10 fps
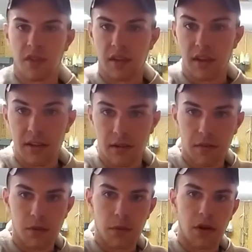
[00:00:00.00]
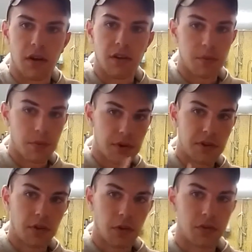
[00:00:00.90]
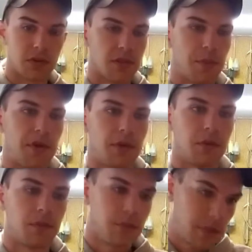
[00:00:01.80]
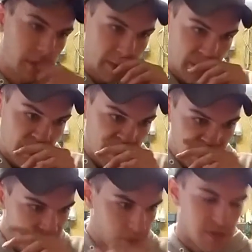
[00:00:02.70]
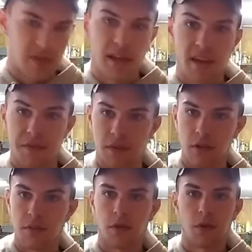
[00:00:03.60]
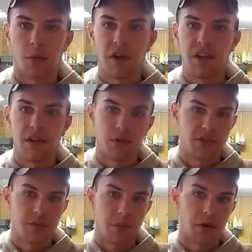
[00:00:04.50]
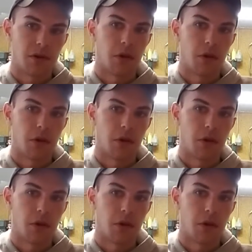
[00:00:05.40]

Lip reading: end of your rod pretty close to the metal. Have it too far away and it'll just burn an